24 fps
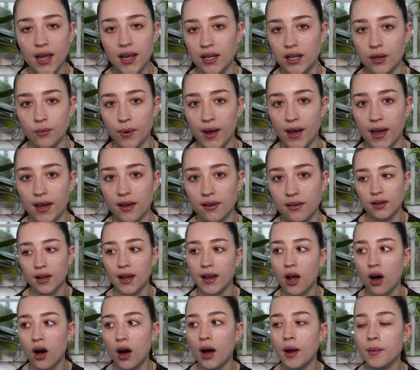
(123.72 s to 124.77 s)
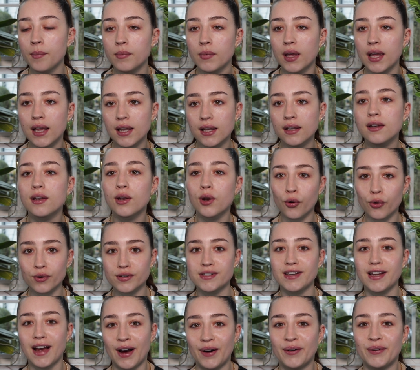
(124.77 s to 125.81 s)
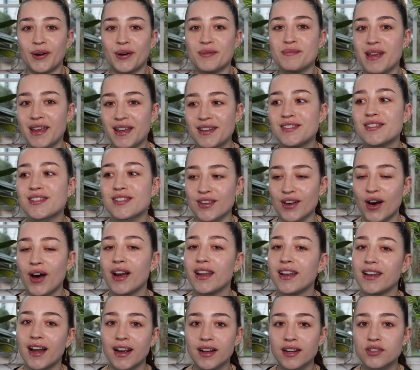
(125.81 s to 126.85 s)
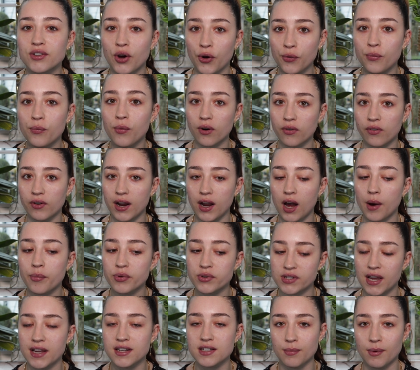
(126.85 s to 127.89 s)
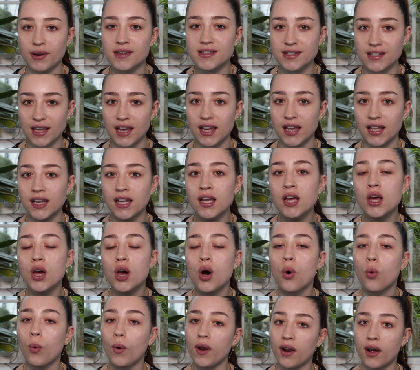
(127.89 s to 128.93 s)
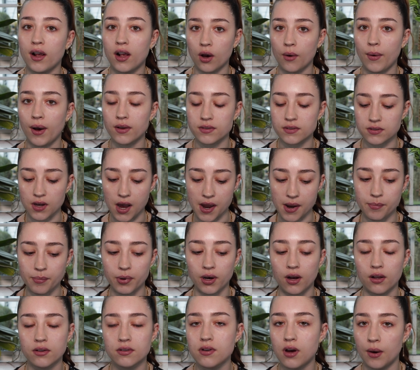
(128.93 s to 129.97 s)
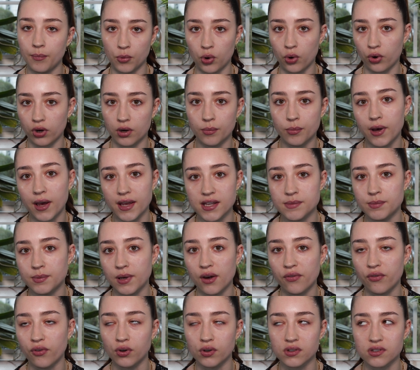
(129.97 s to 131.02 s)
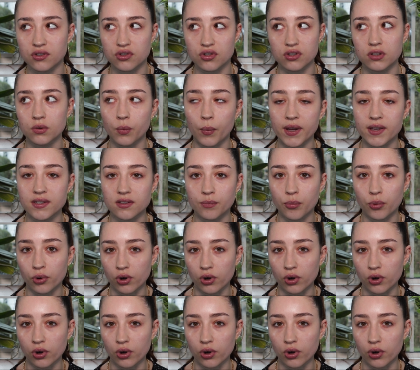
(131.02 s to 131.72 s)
anywhere. Like, I'm in lockdown, I'm inside. Like, don't worry, I protect my skin when I go outside, but I'm not going to put SPF on because it's just a waste of